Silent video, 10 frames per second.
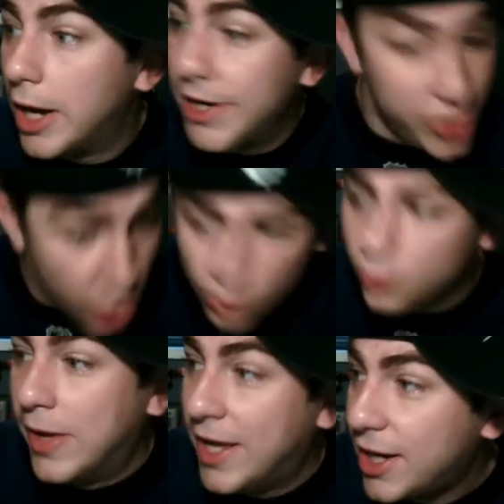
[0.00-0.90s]
I
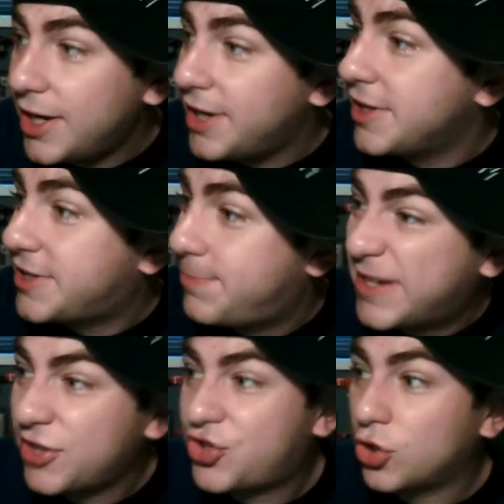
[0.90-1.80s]
know, man. I didn't expect
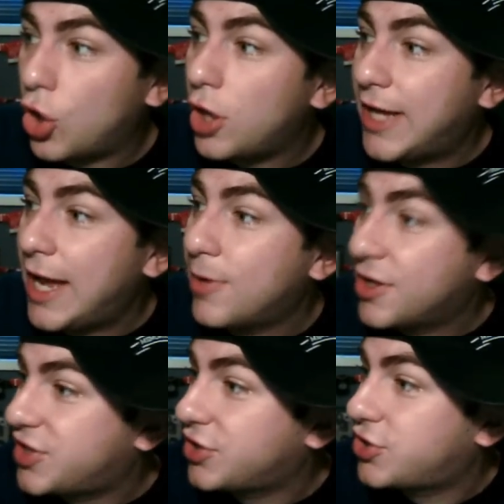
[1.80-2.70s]
such a long game out
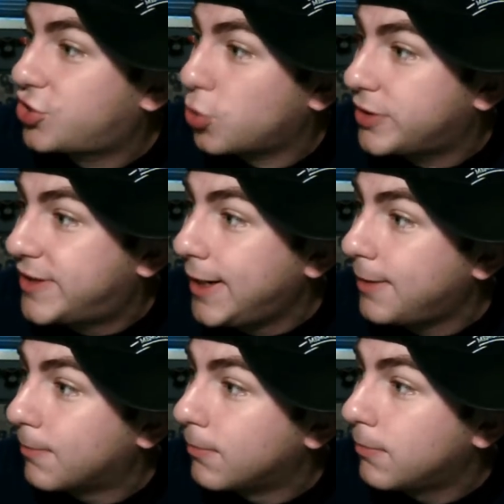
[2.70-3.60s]
of such a short team.